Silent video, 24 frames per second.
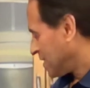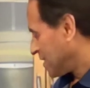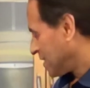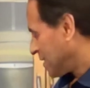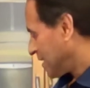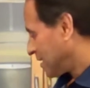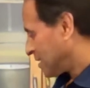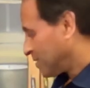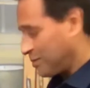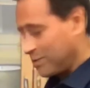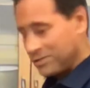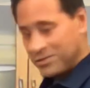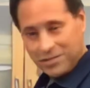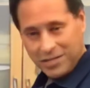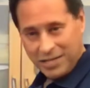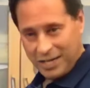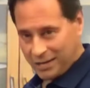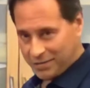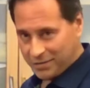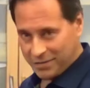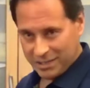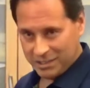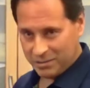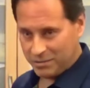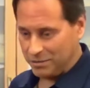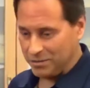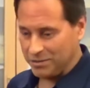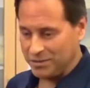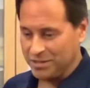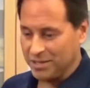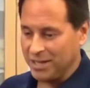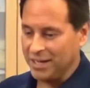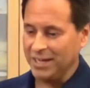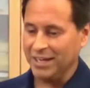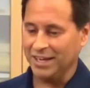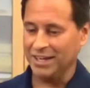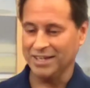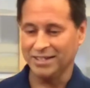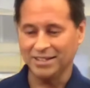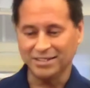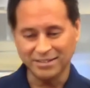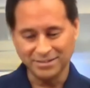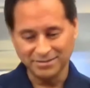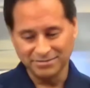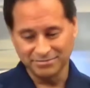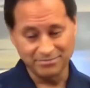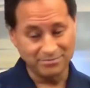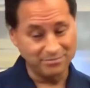I don't want you to have the experience I had,
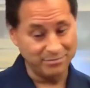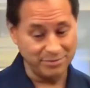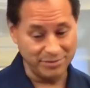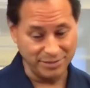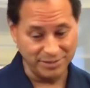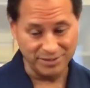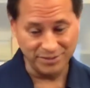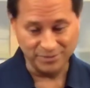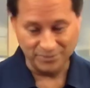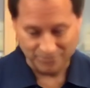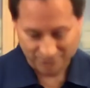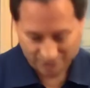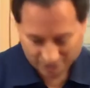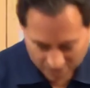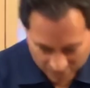believe me.